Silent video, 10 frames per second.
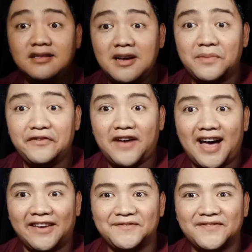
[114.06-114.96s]
Number
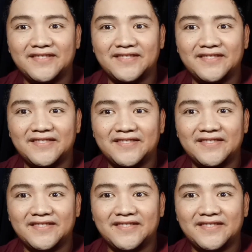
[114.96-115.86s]
5.
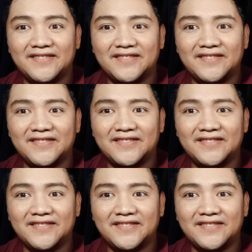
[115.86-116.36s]
Sadya gni.